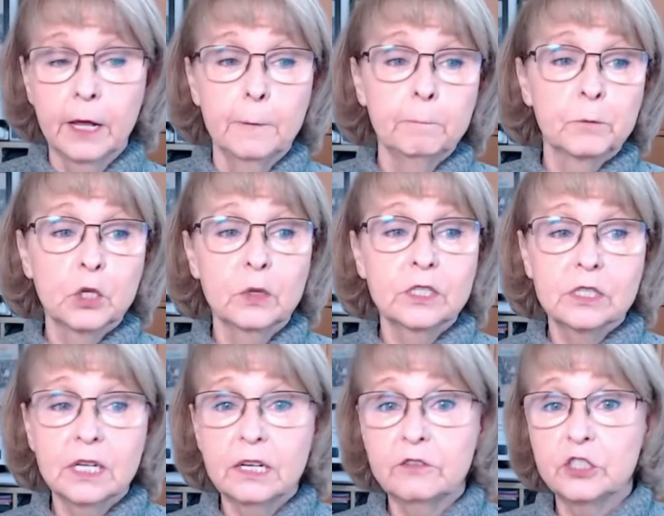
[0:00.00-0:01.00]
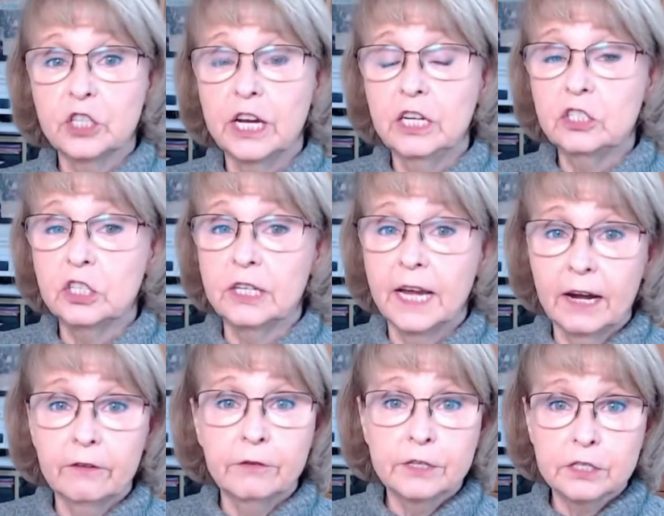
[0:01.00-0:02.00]
So instead of changing
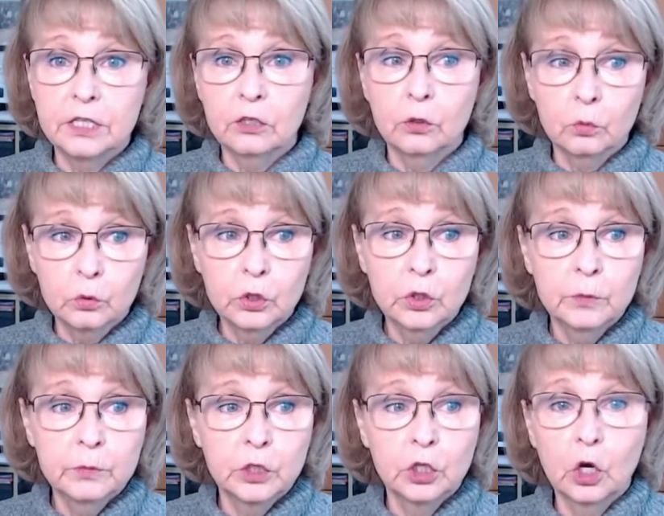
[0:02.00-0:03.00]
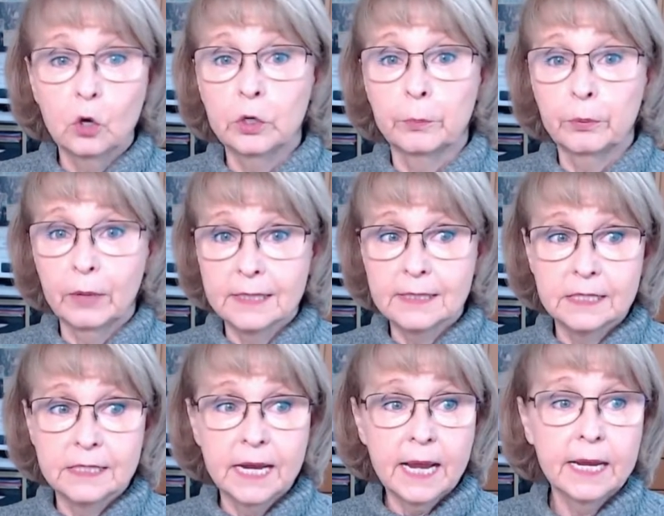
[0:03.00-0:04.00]
every single room to go to present
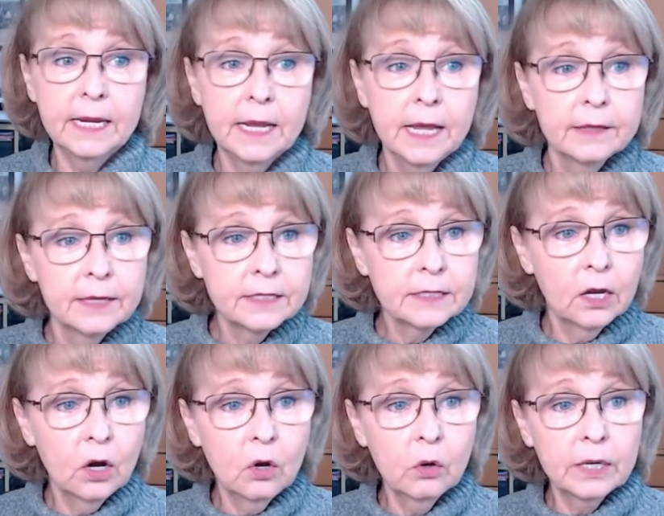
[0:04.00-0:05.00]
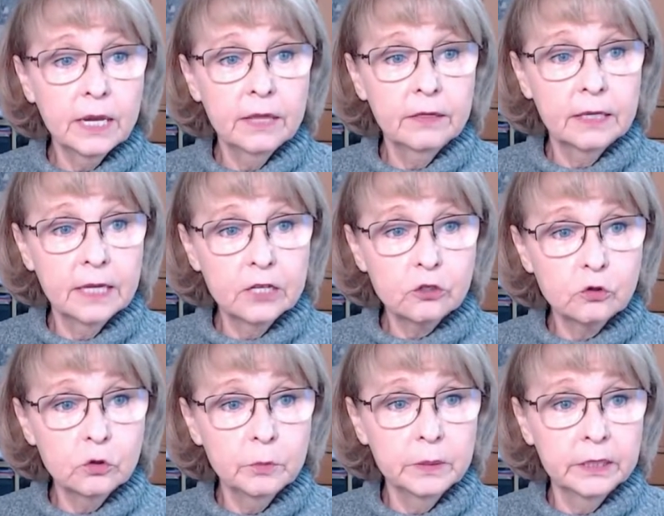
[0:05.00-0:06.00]
day, they say, oh, okay, the guest
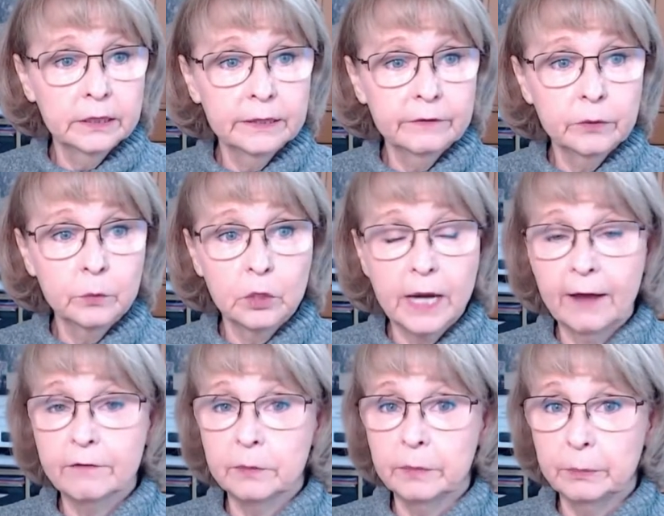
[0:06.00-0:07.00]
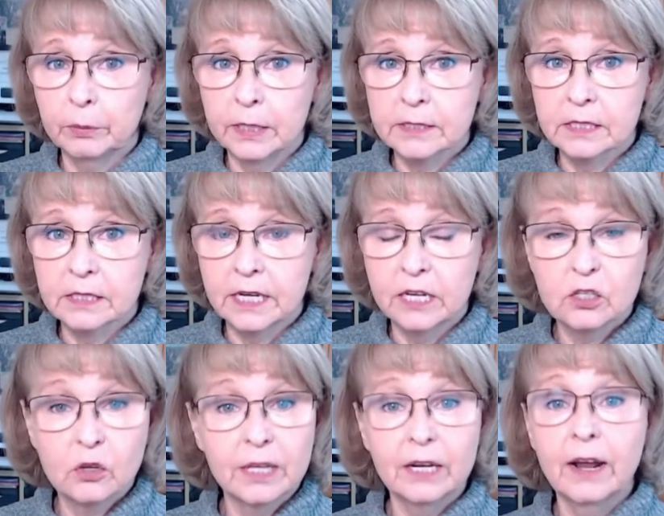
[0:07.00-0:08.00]
room and the living room have to be present day,
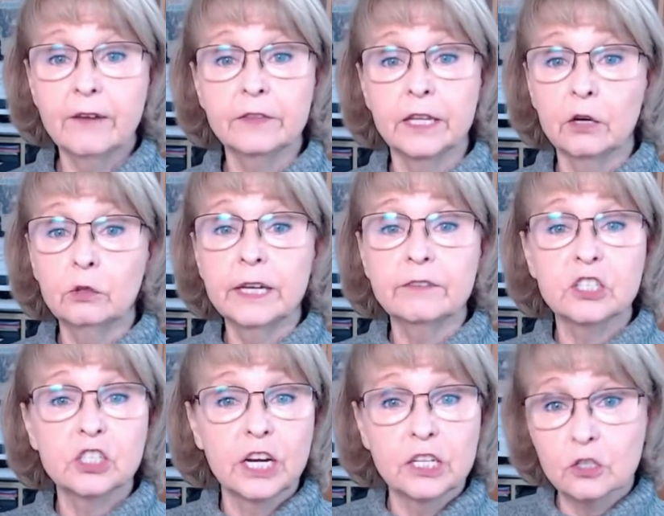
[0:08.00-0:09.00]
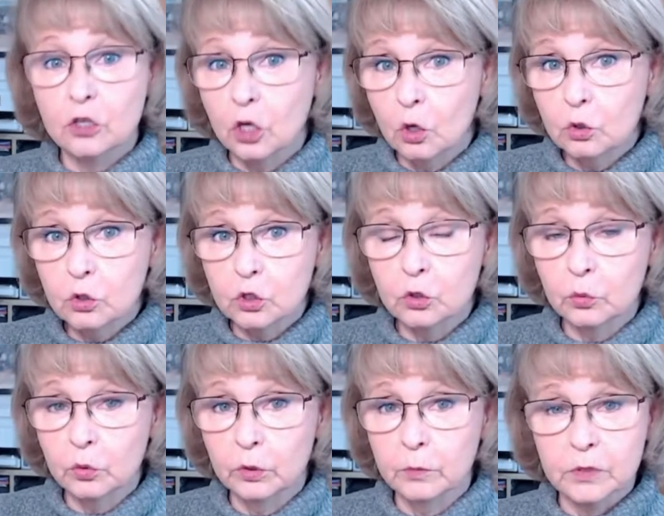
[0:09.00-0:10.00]
so they only have to change those 2
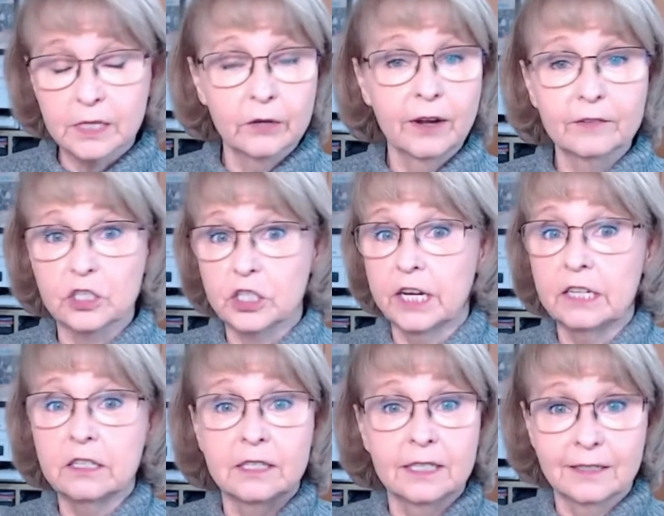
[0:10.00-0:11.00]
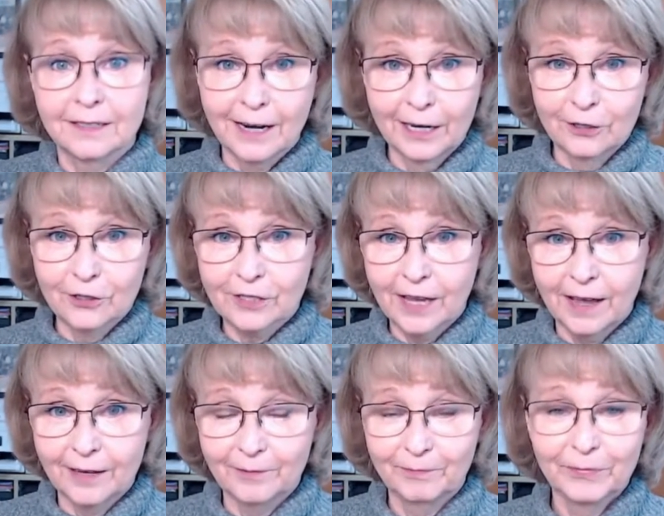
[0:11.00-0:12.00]
rooms. They don't have to change the entire set.
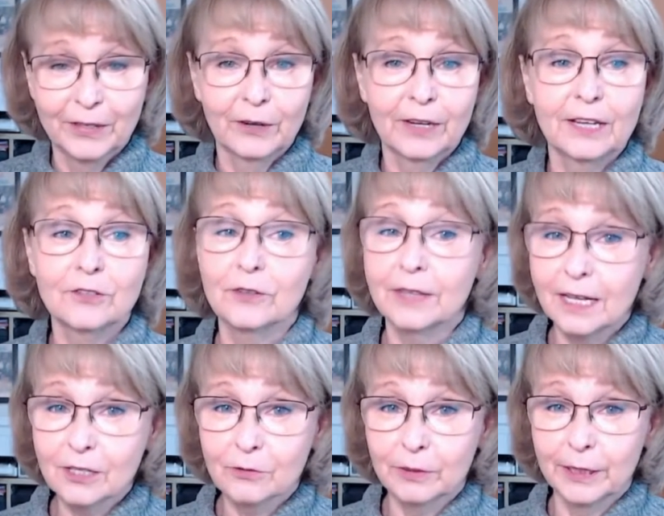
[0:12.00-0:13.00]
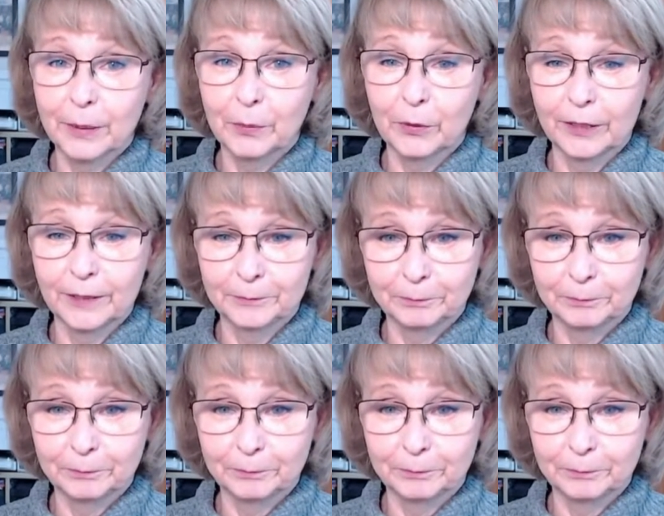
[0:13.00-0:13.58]
Okay, so that's really important.